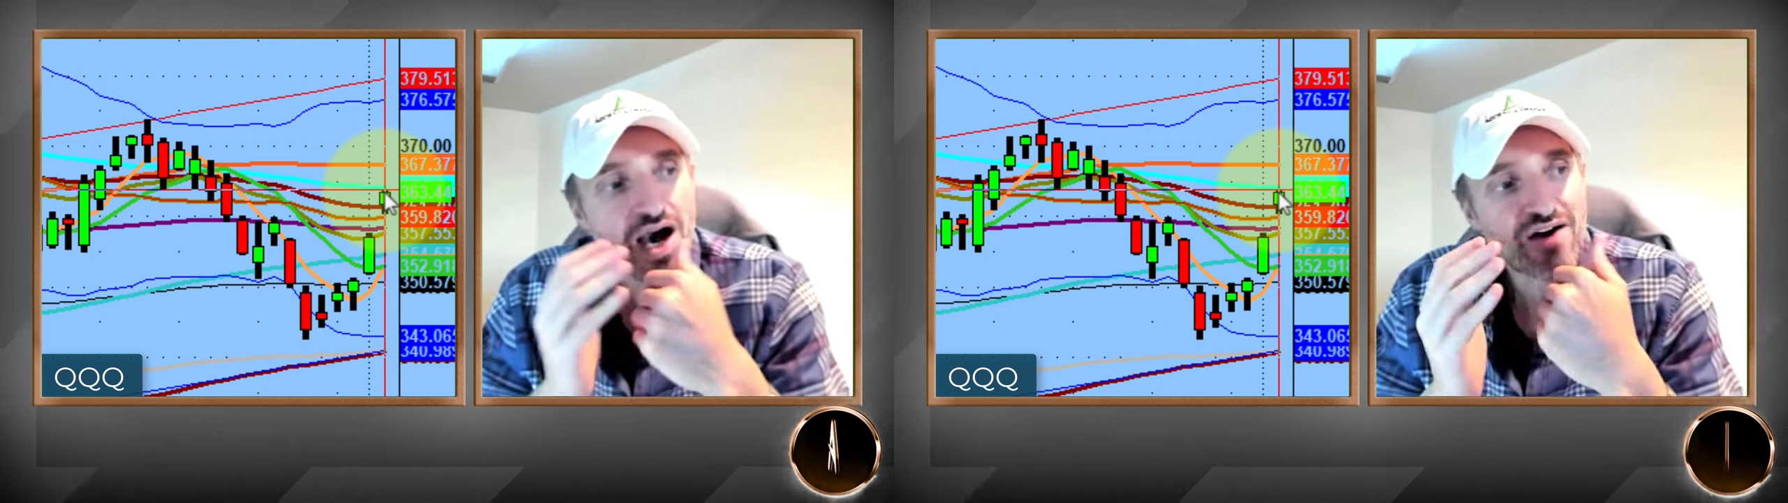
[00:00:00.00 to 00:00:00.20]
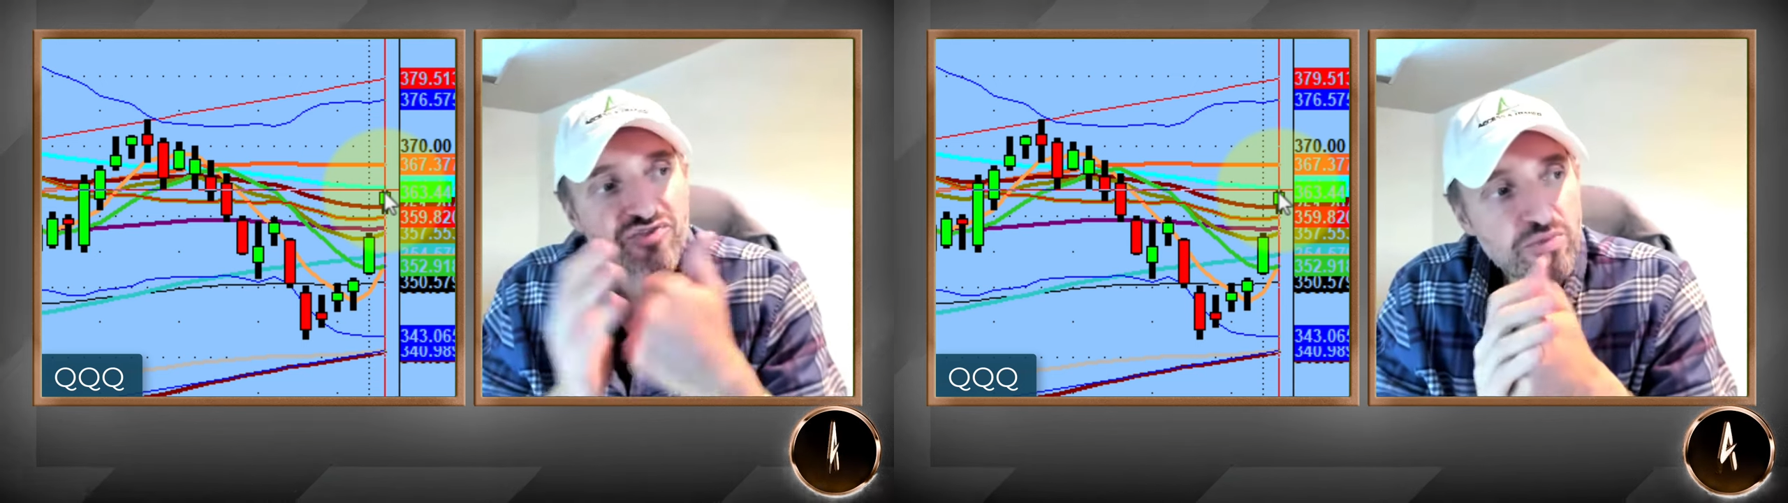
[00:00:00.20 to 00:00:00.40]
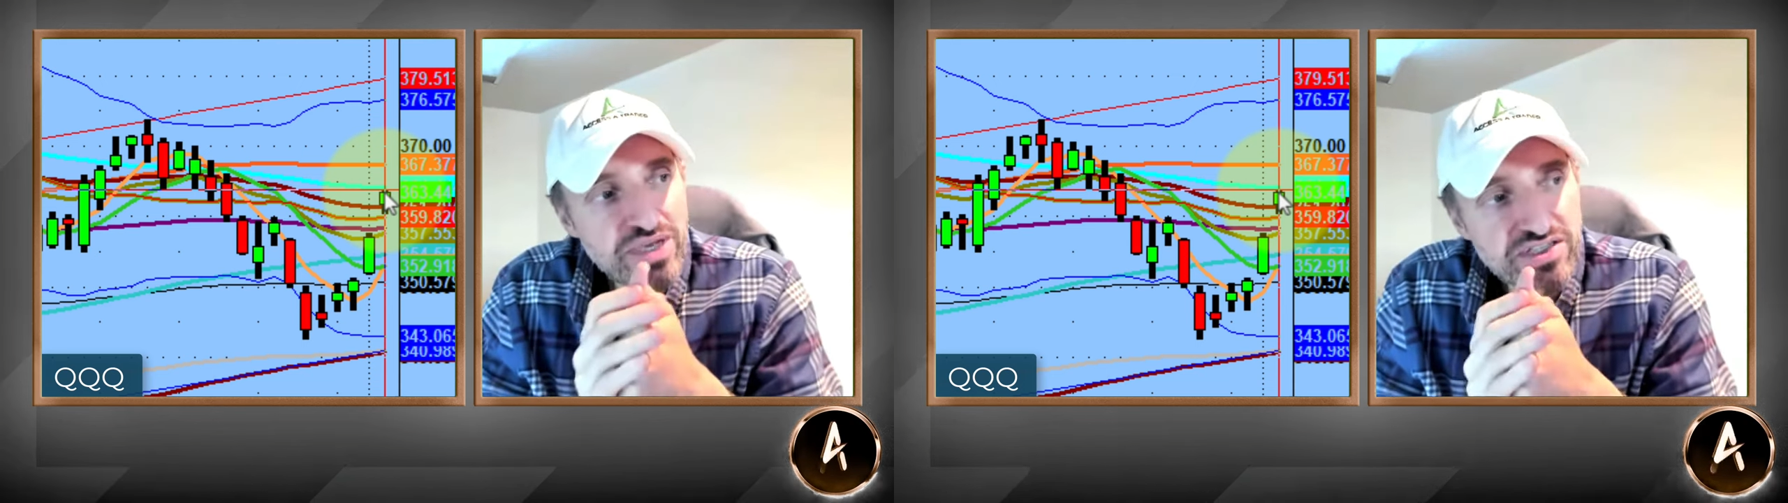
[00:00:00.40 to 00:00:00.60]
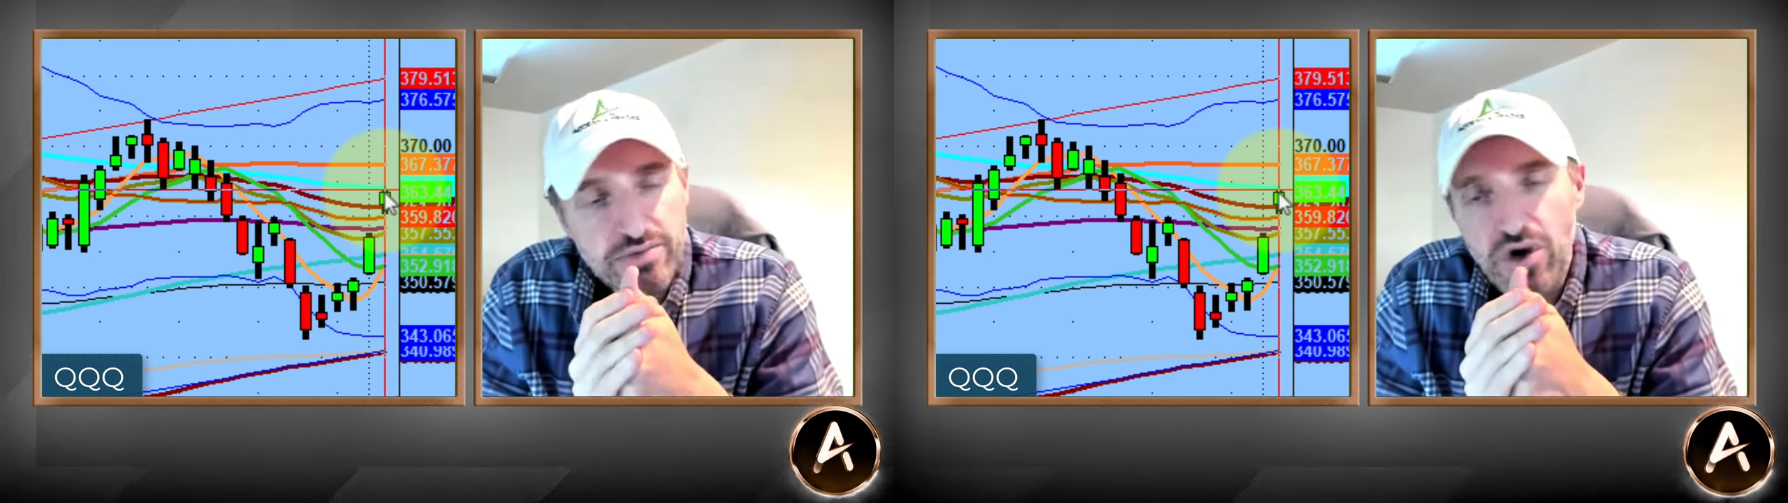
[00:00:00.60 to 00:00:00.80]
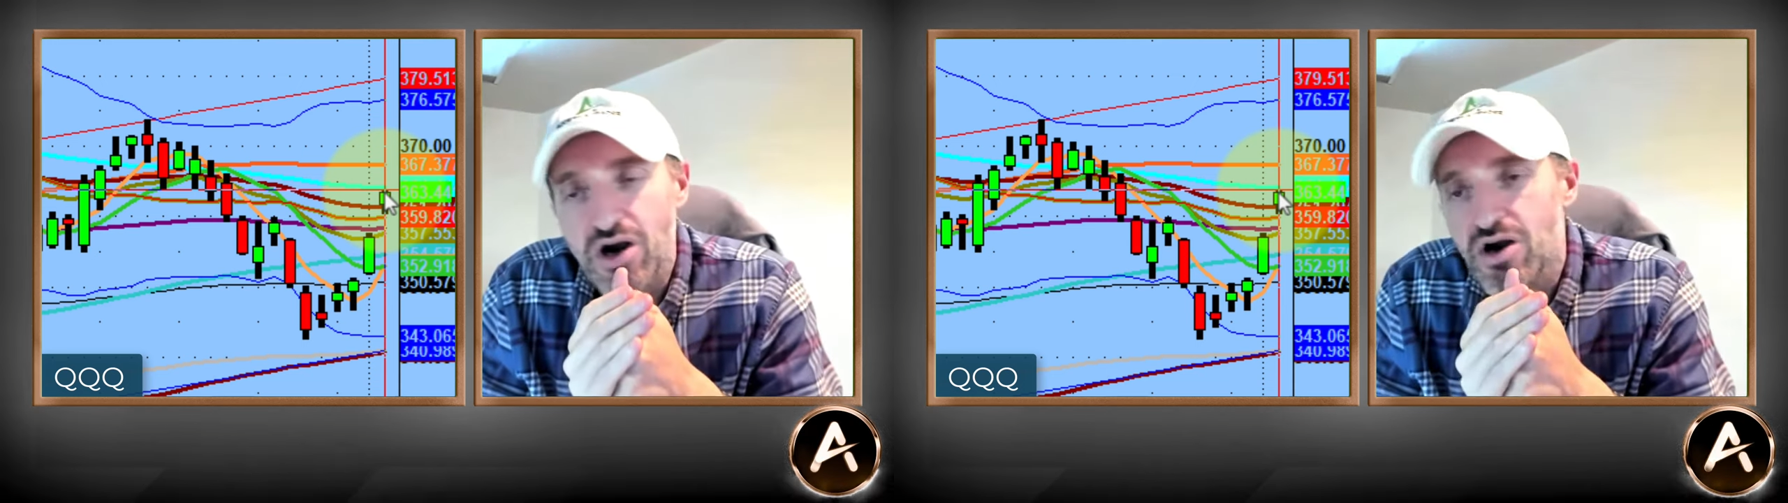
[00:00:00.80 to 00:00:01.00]
Uh, for me
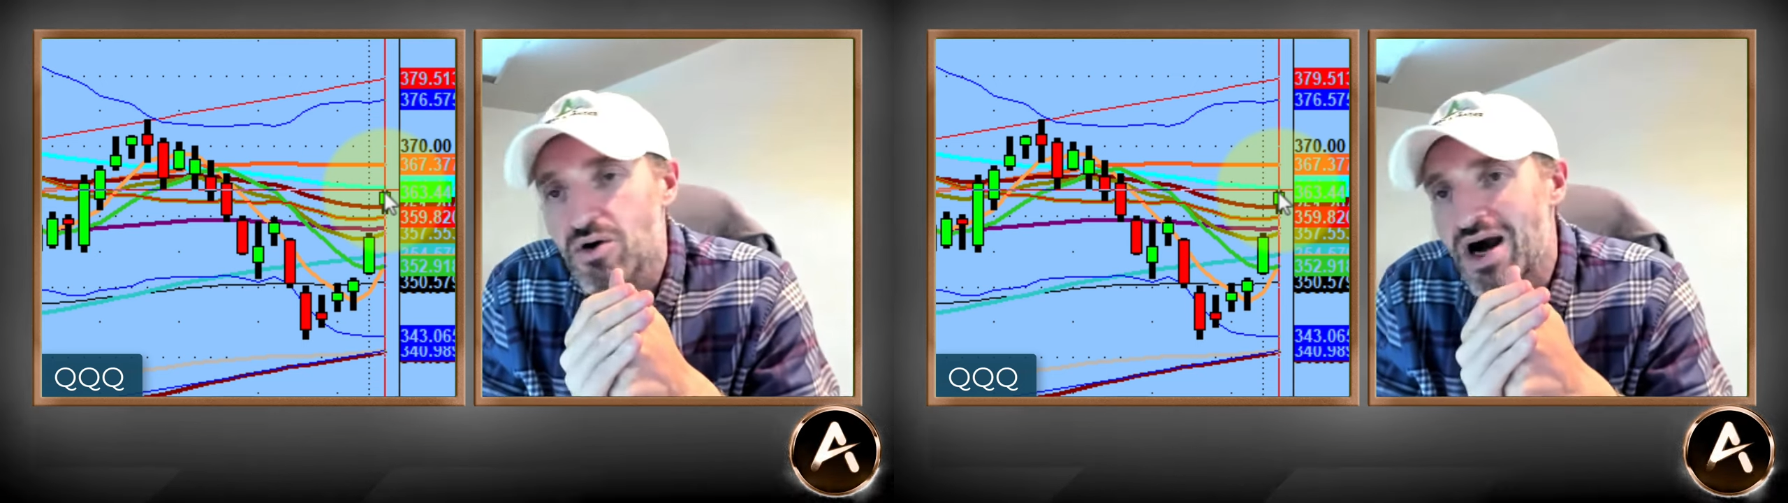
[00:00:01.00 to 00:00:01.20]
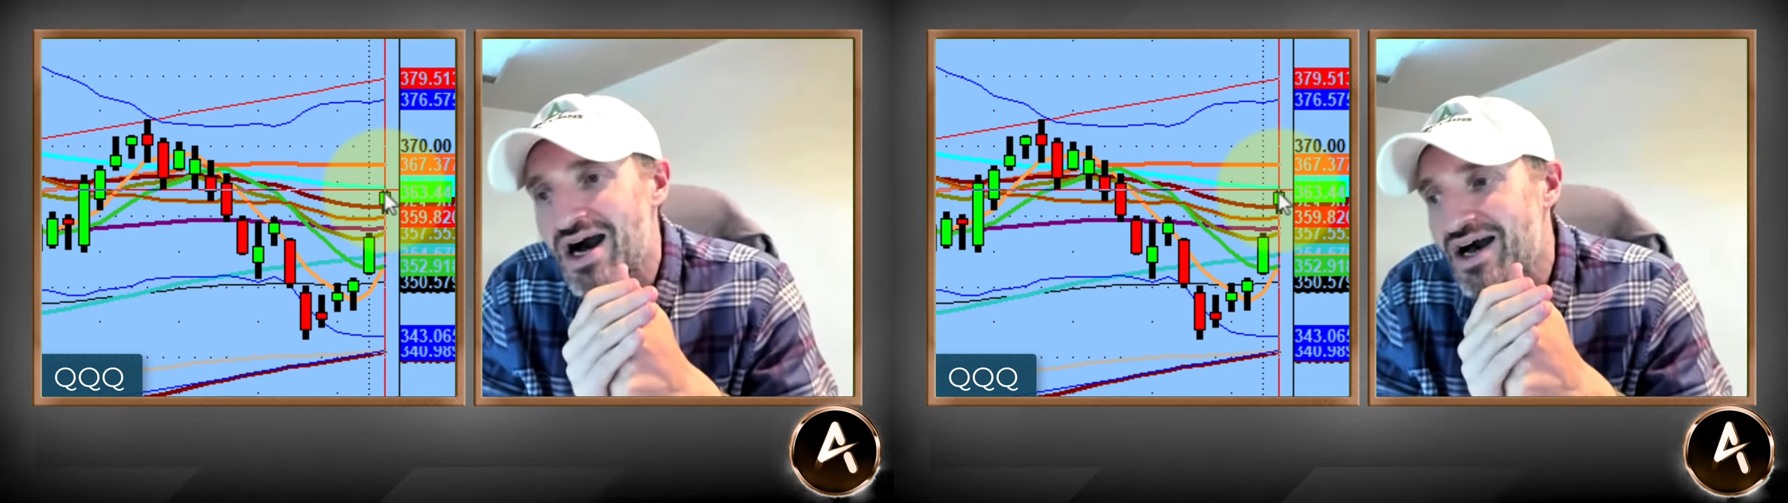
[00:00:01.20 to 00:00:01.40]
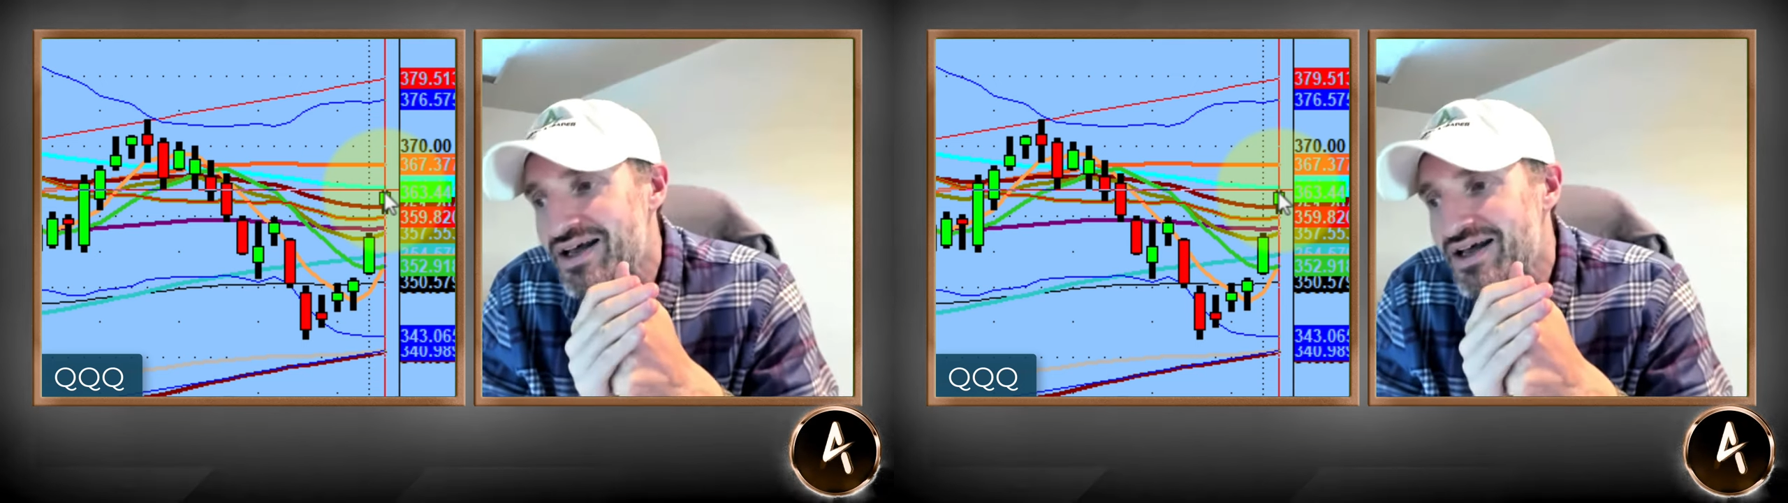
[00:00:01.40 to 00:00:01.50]
tomorrow, uh,